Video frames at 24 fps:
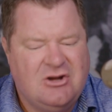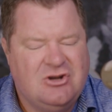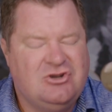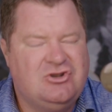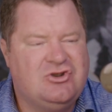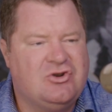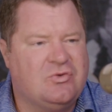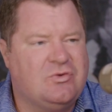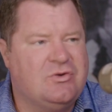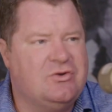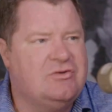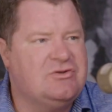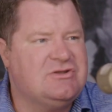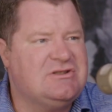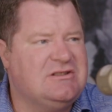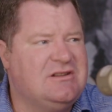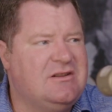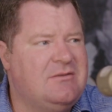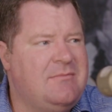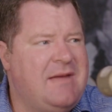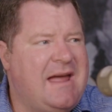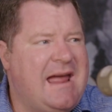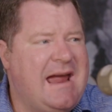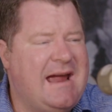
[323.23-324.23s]

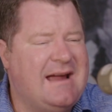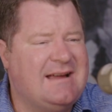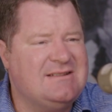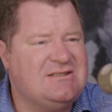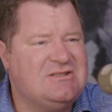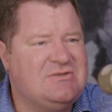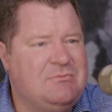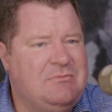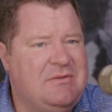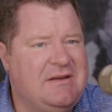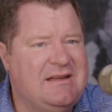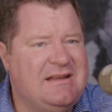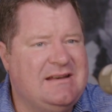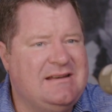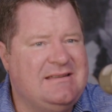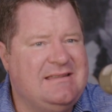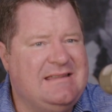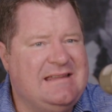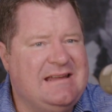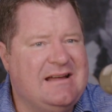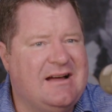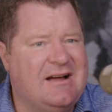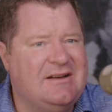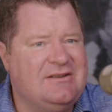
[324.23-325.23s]
Jerusalem has been
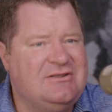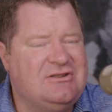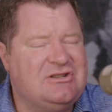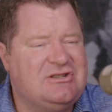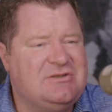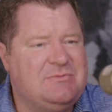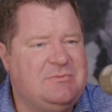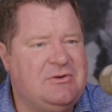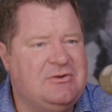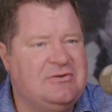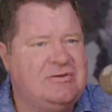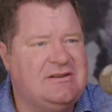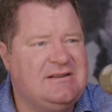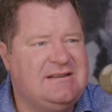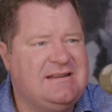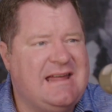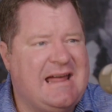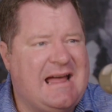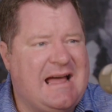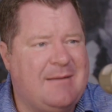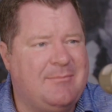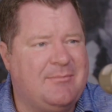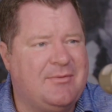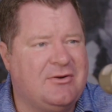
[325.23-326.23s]
the undisputed
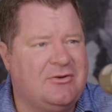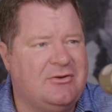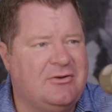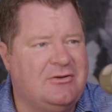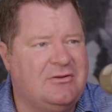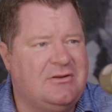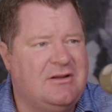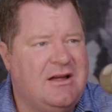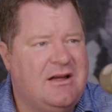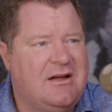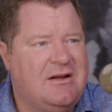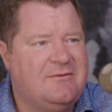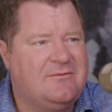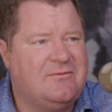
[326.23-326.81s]
capital